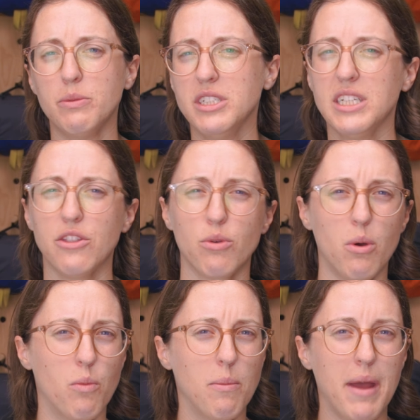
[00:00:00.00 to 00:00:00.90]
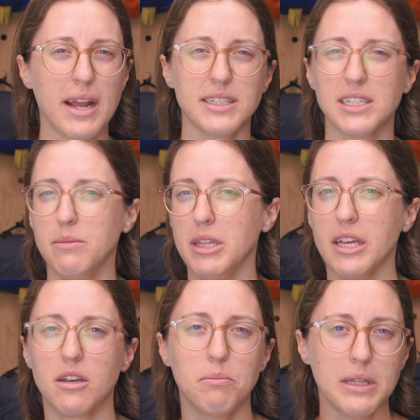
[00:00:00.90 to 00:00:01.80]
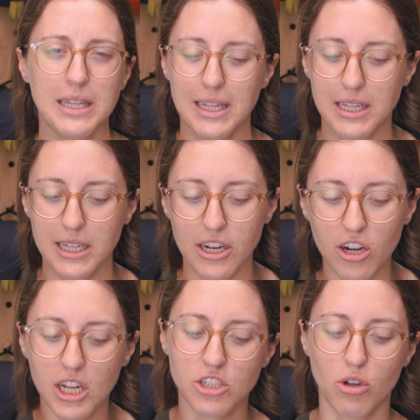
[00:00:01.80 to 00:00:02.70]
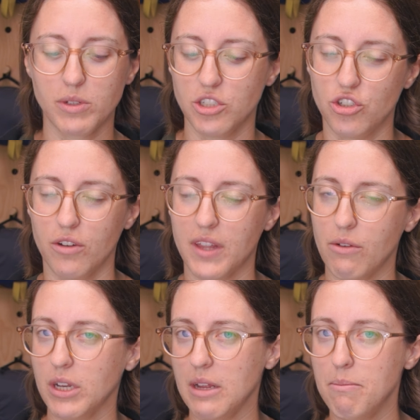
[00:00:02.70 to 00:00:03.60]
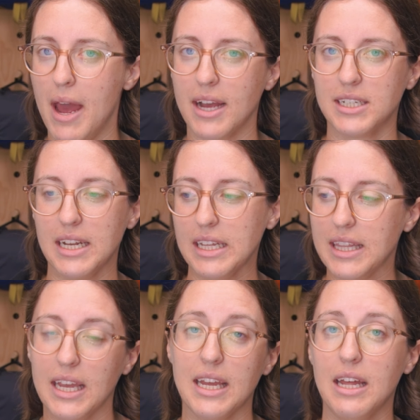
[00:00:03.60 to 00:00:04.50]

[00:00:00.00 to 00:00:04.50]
when you see a 311 bag, it's going to be like completely clear. So I wasn't sure if that would impact anything,